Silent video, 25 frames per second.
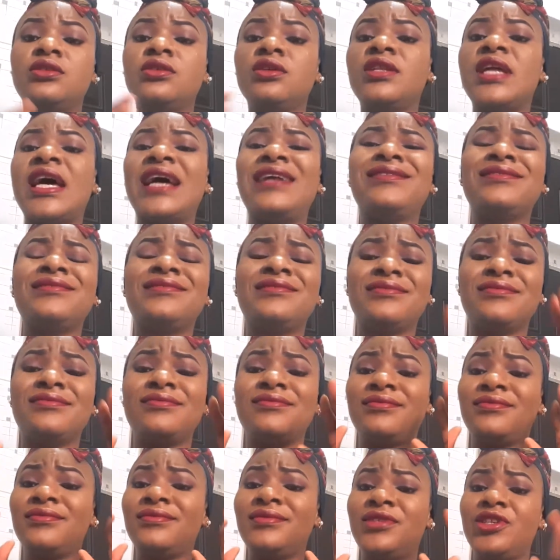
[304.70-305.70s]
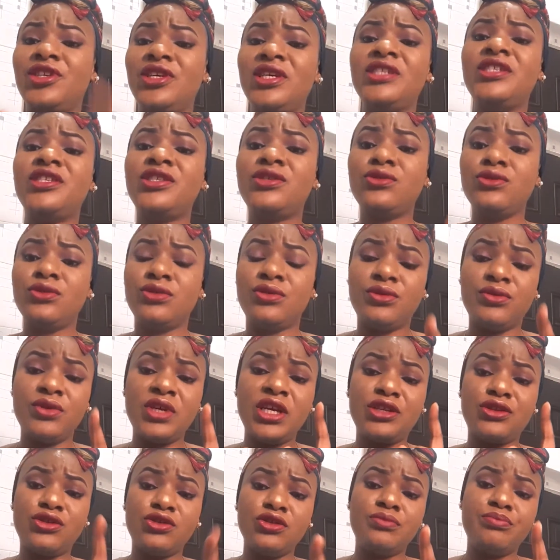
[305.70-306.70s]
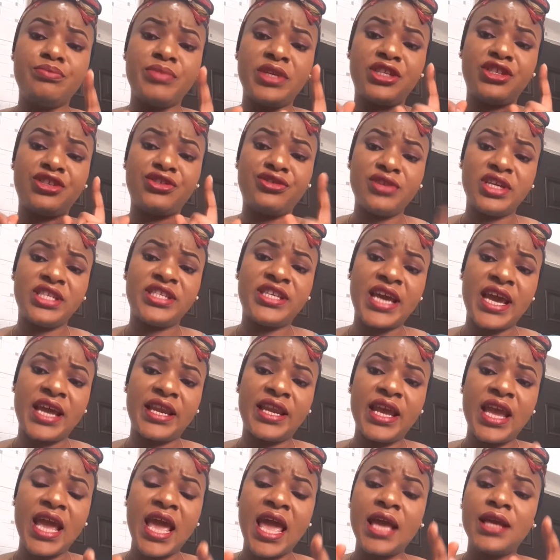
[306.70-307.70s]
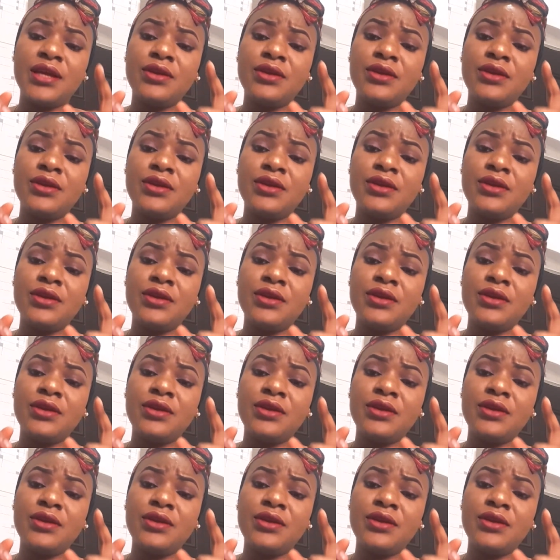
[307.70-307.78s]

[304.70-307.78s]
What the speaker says: so that it should be treated.